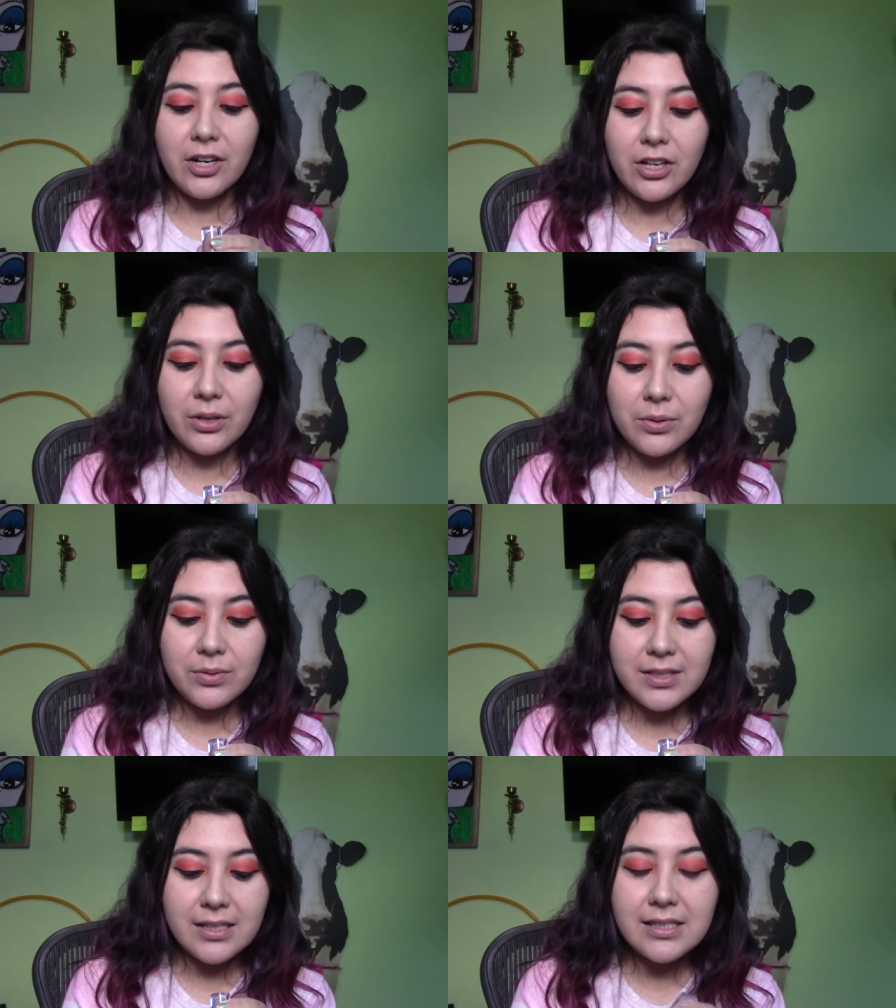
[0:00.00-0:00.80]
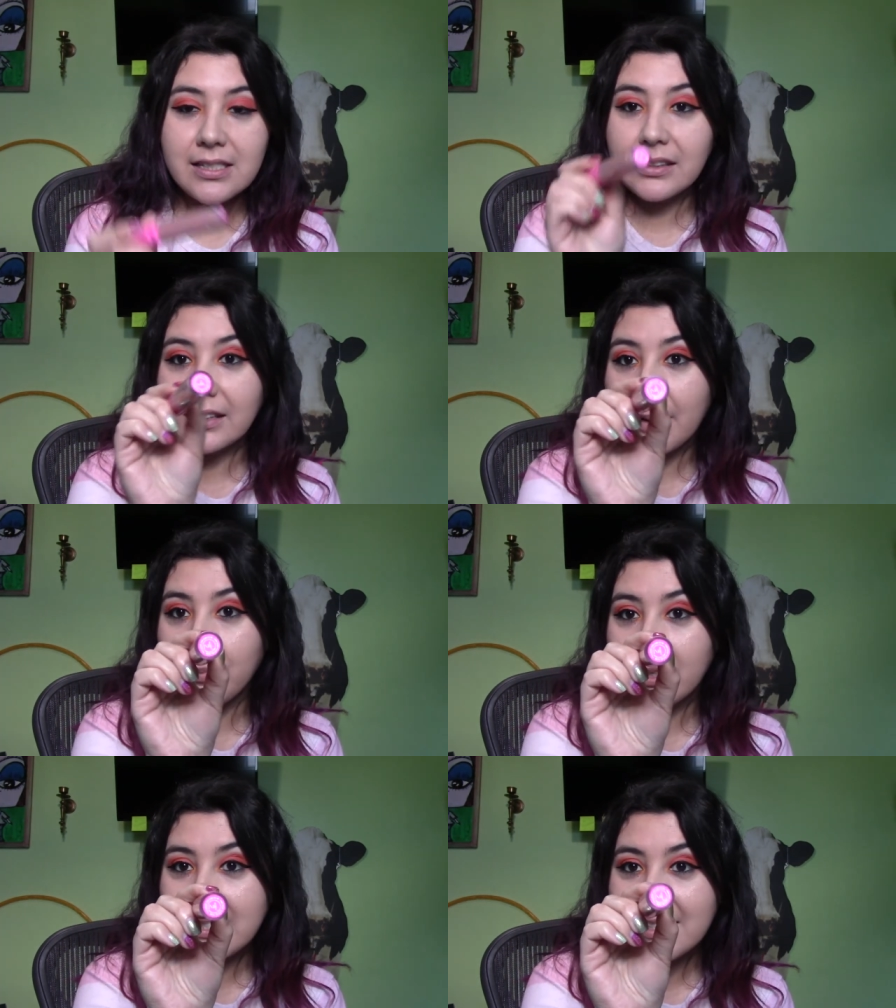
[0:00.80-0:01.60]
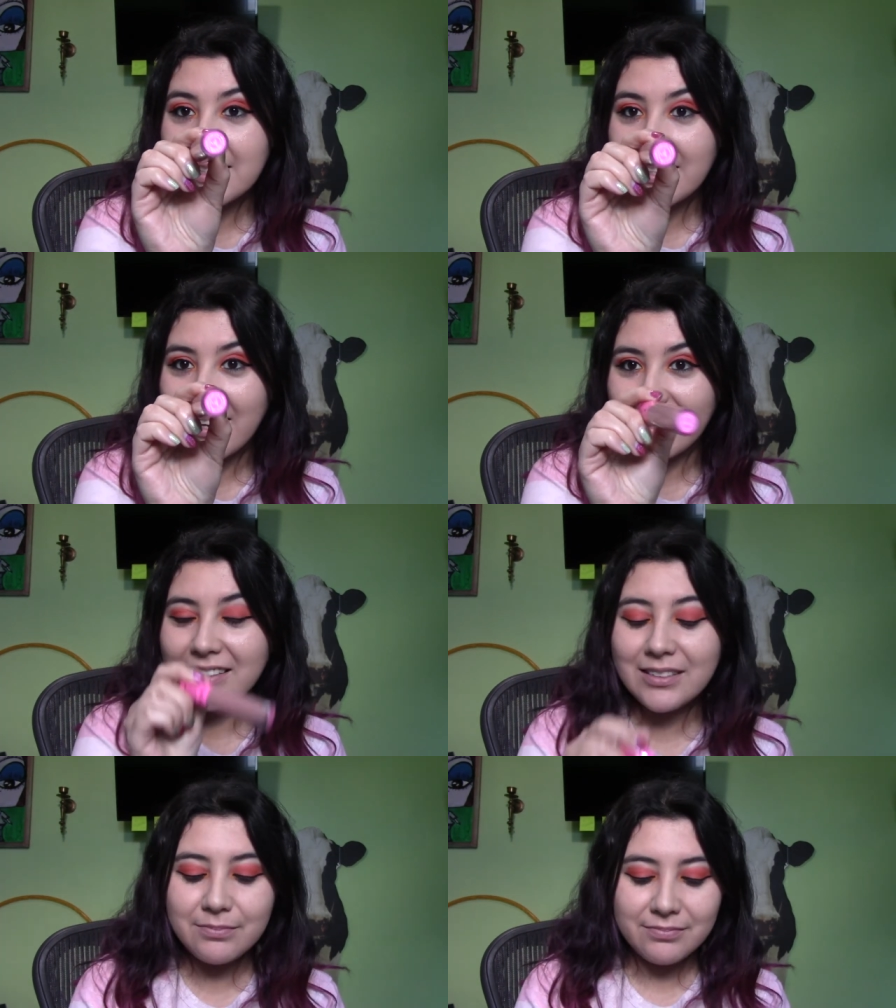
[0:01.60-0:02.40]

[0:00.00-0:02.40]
gonna use Celebrity Skin